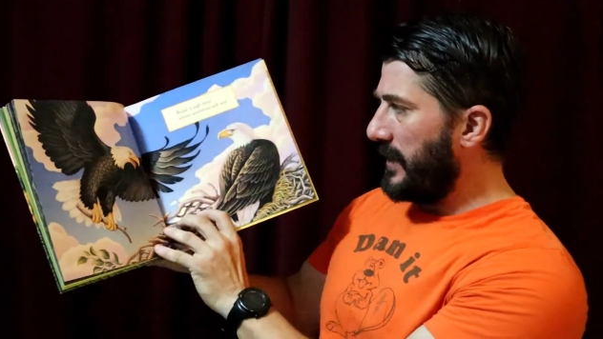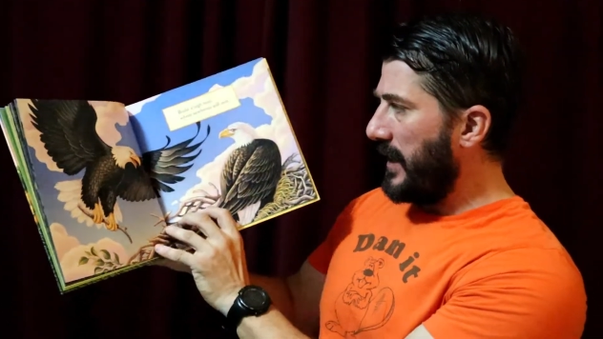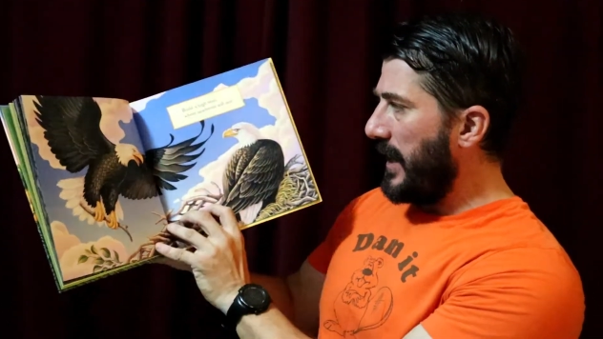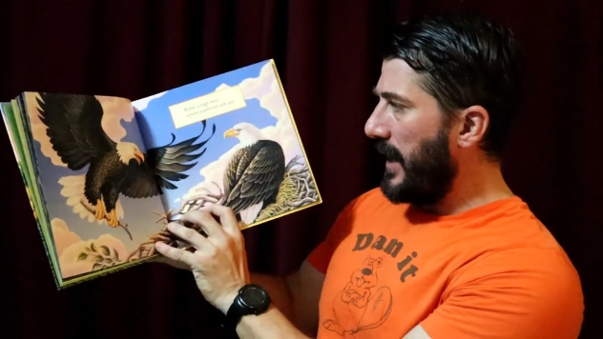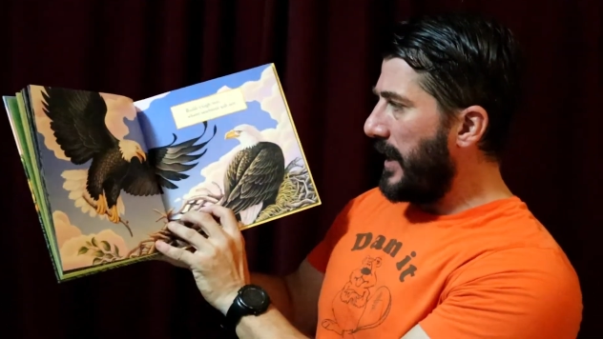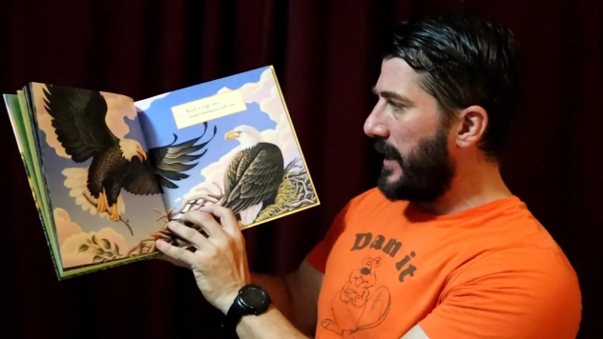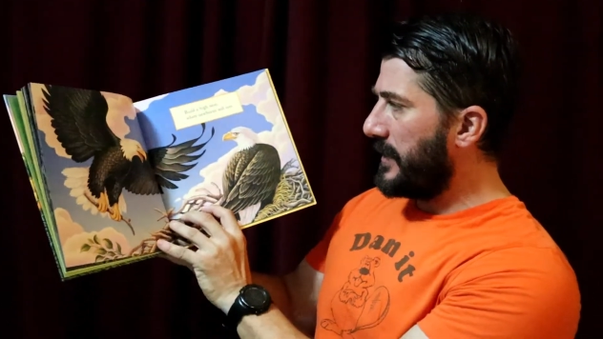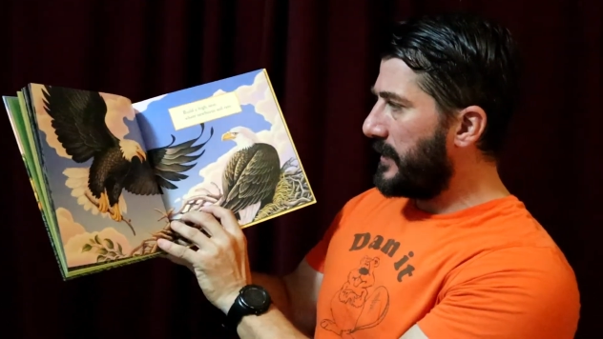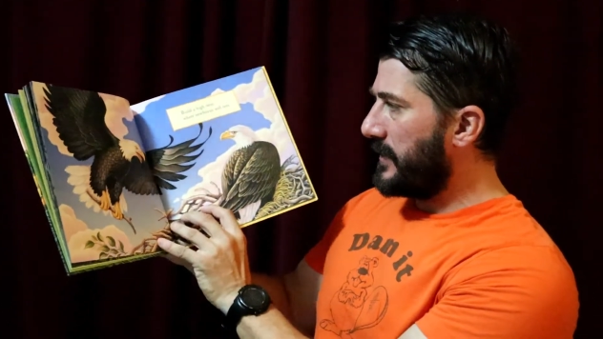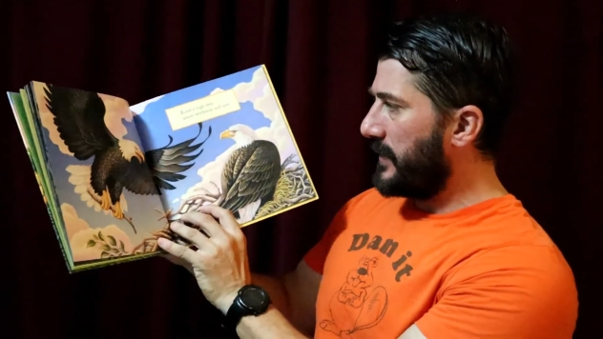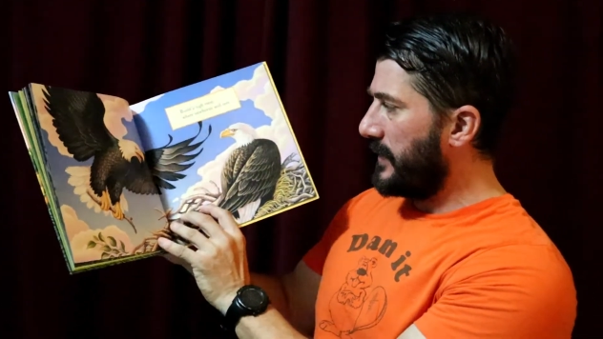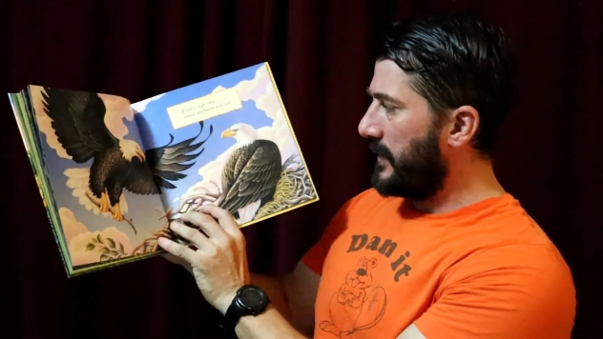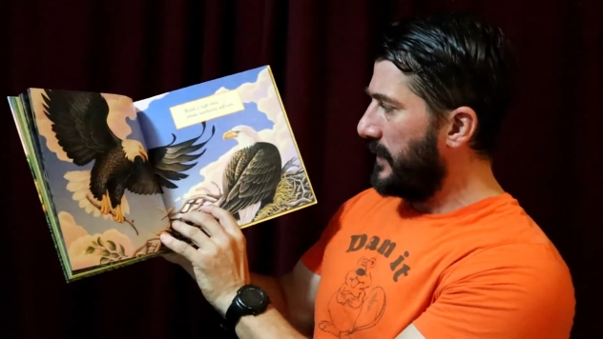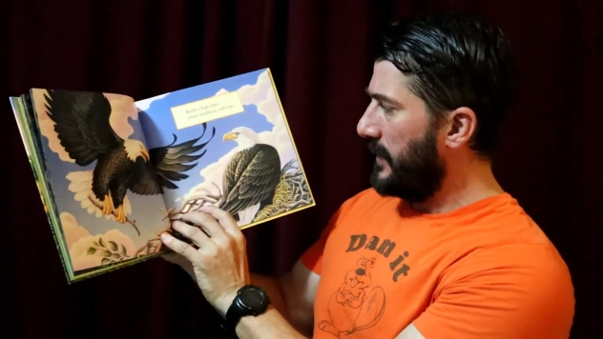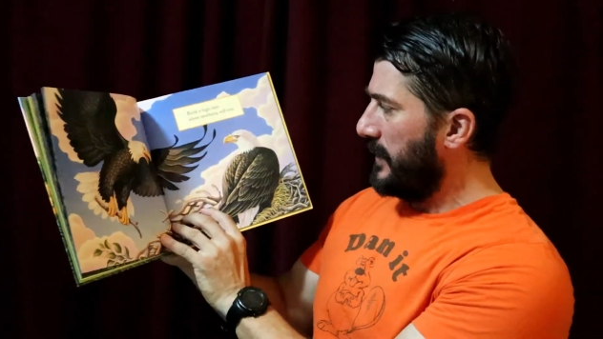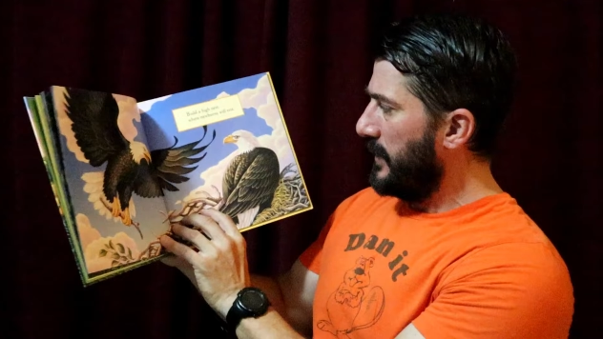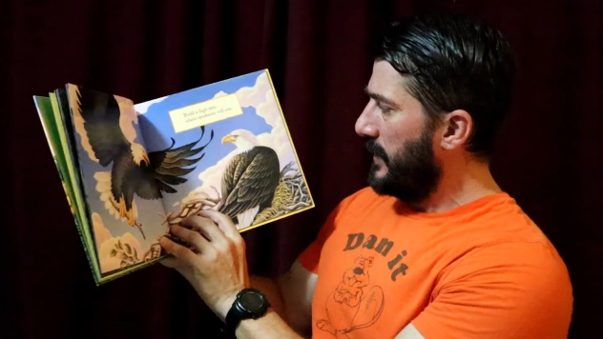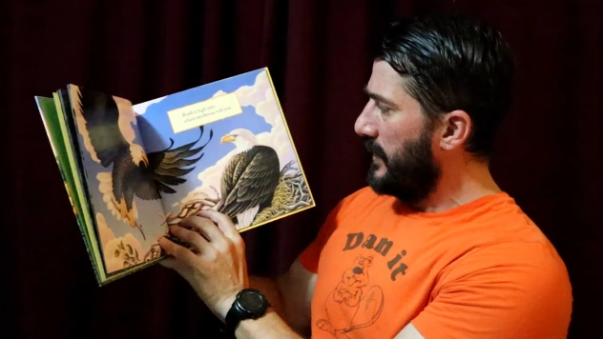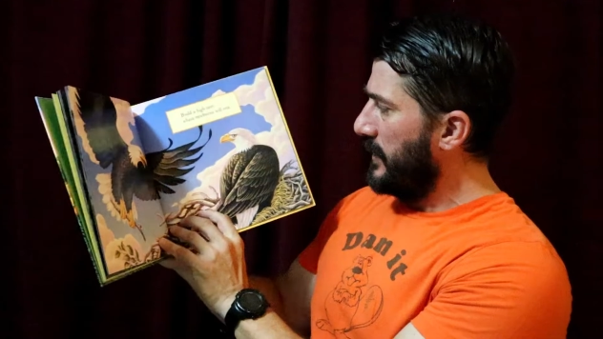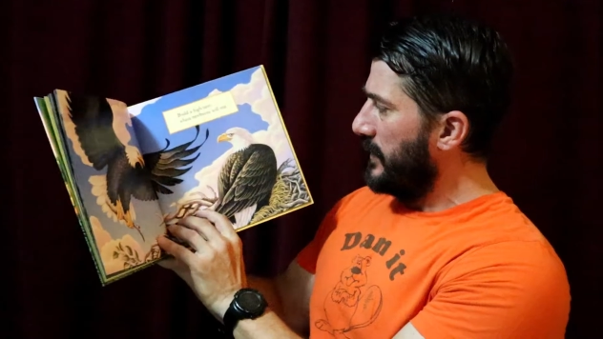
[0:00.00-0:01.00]
that.
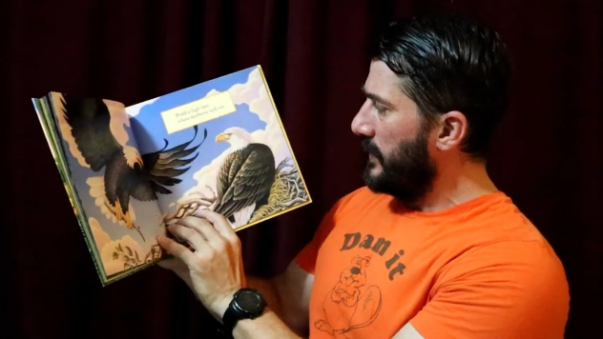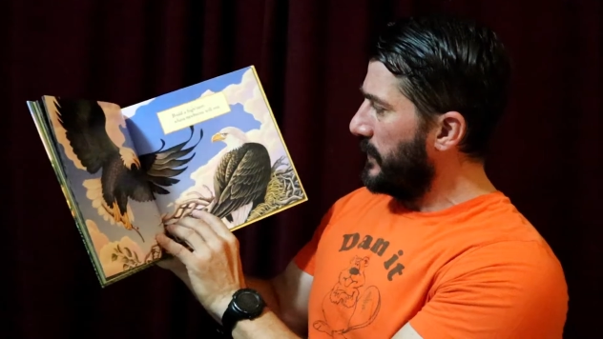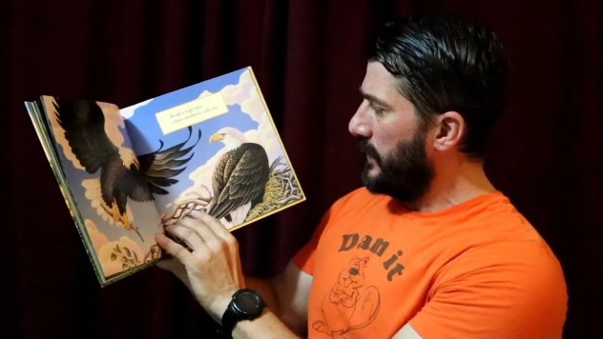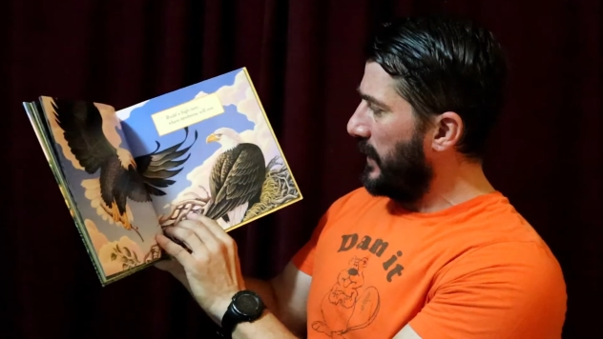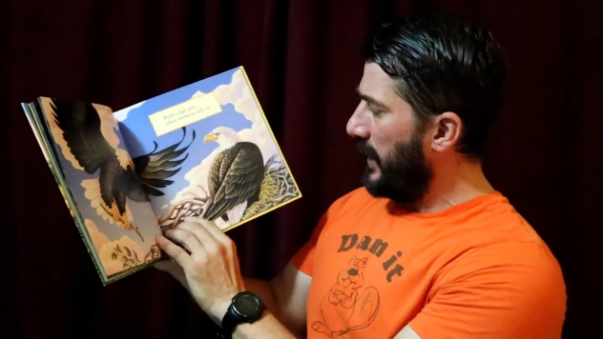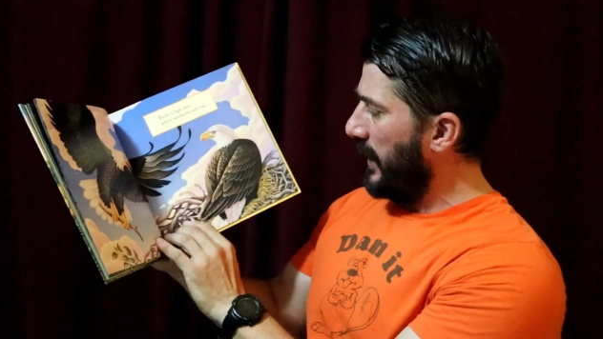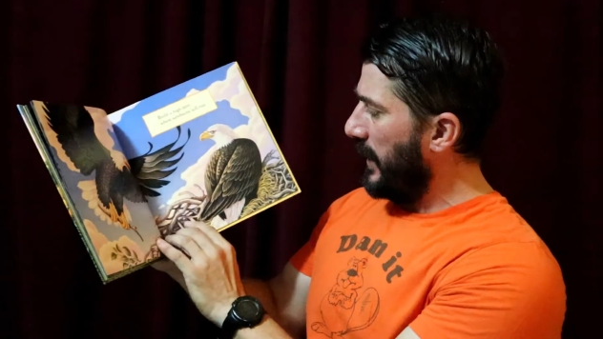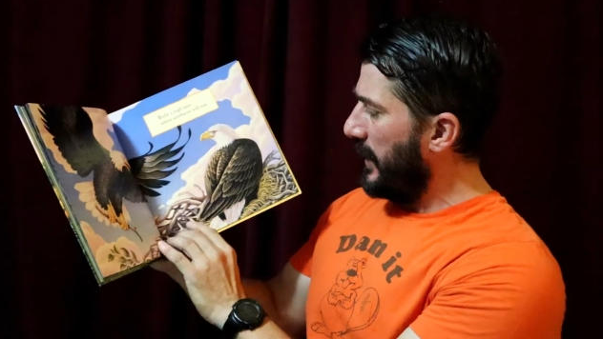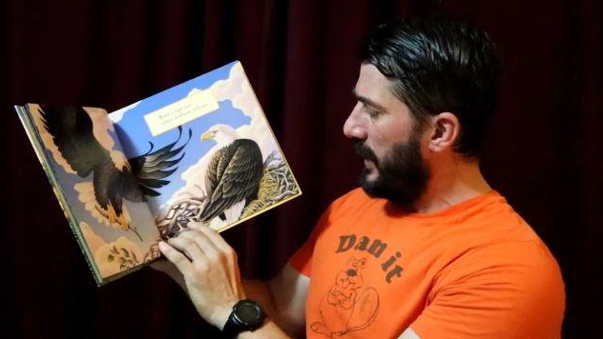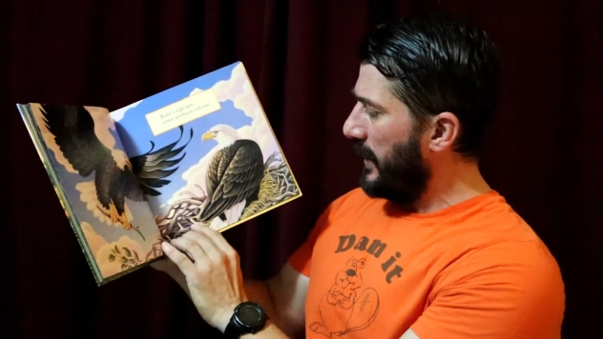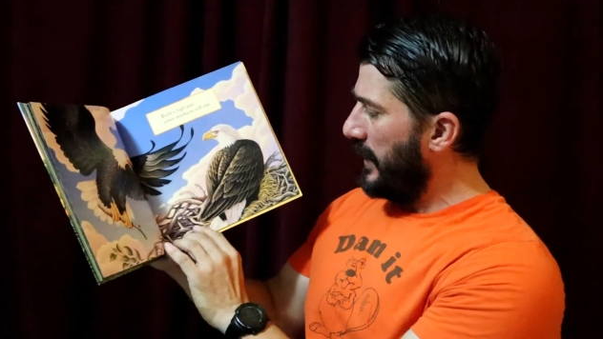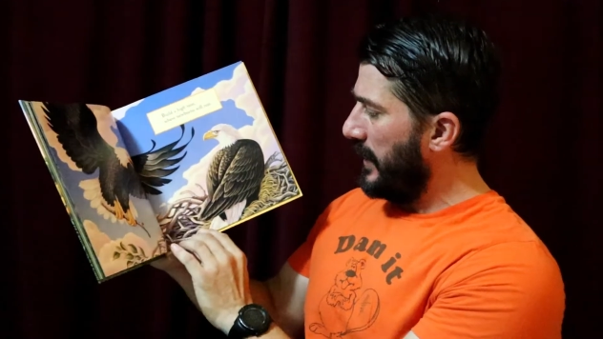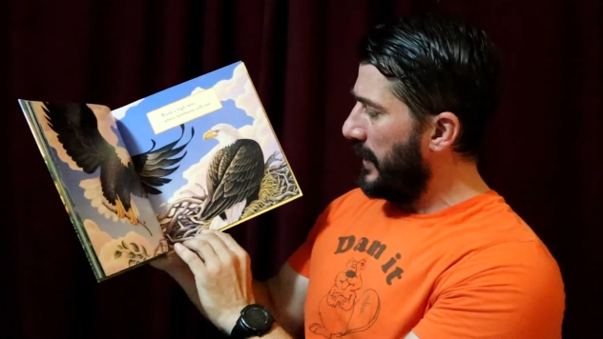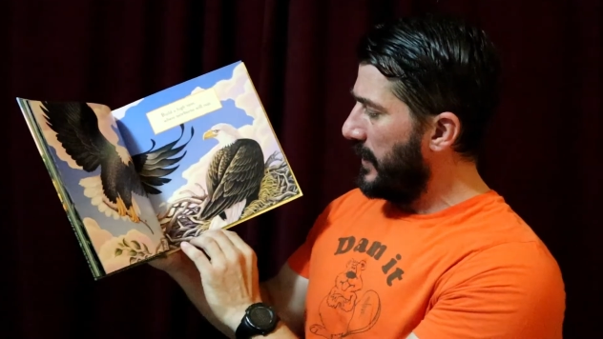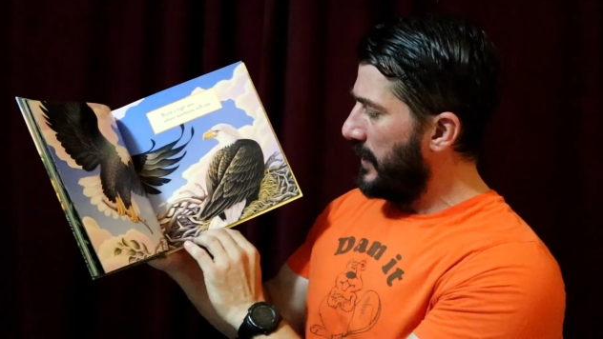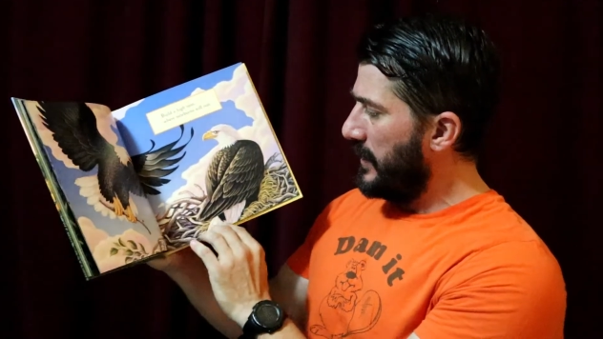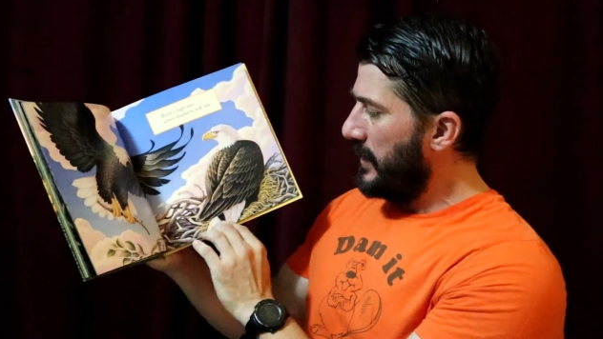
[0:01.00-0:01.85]
Okay,